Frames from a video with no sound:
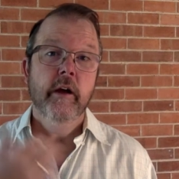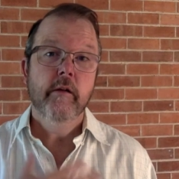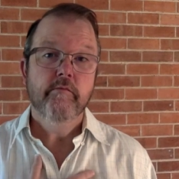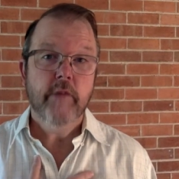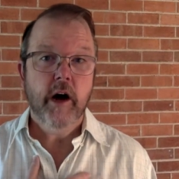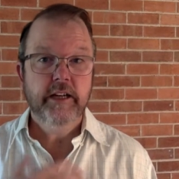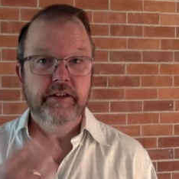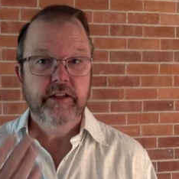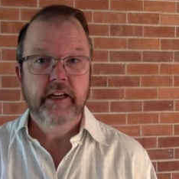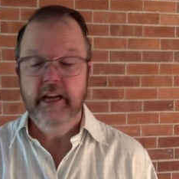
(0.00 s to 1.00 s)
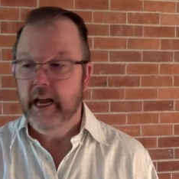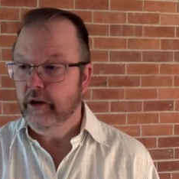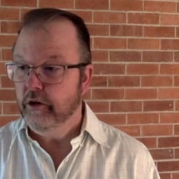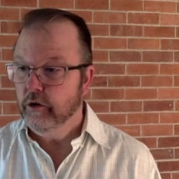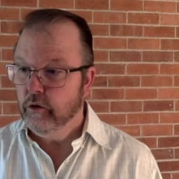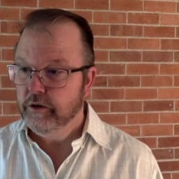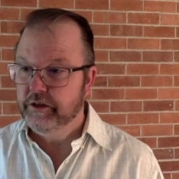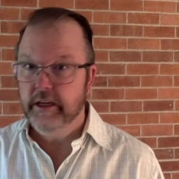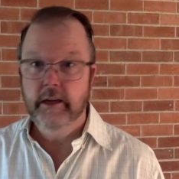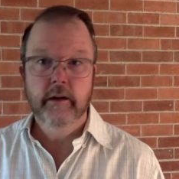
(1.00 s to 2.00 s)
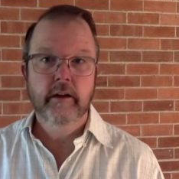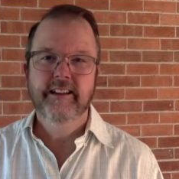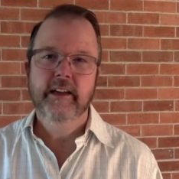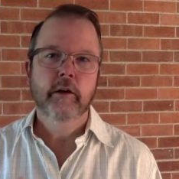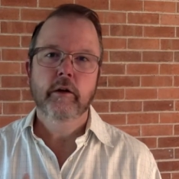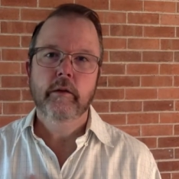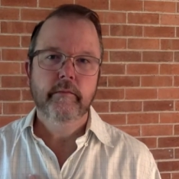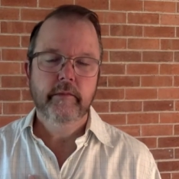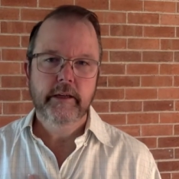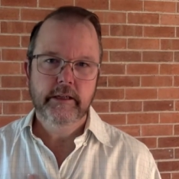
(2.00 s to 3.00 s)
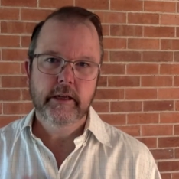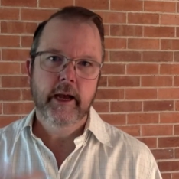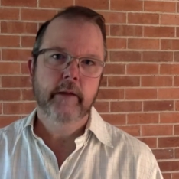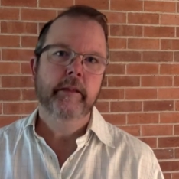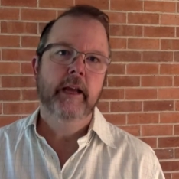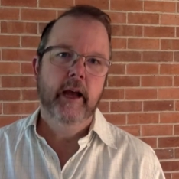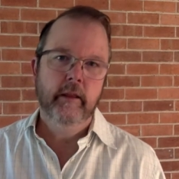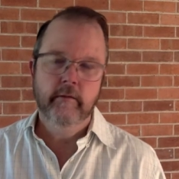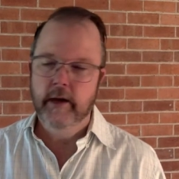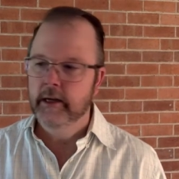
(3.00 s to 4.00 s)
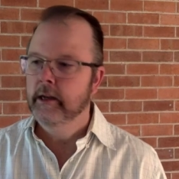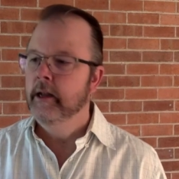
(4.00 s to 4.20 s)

my sin and your sin, you know, not this Adam, the other one,